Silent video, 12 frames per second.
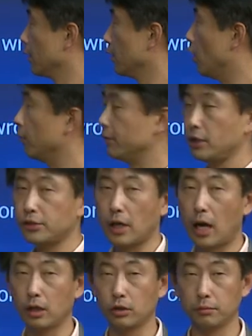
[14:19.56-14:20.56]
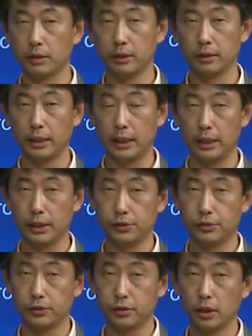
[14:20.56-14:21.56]
of this argument
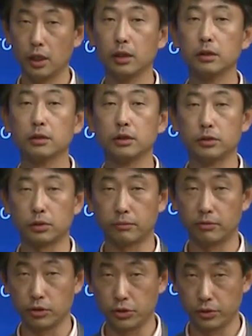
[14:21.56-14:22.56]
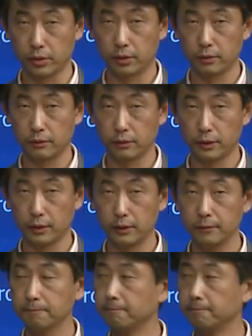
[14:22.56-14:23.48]
is controversial. Okay,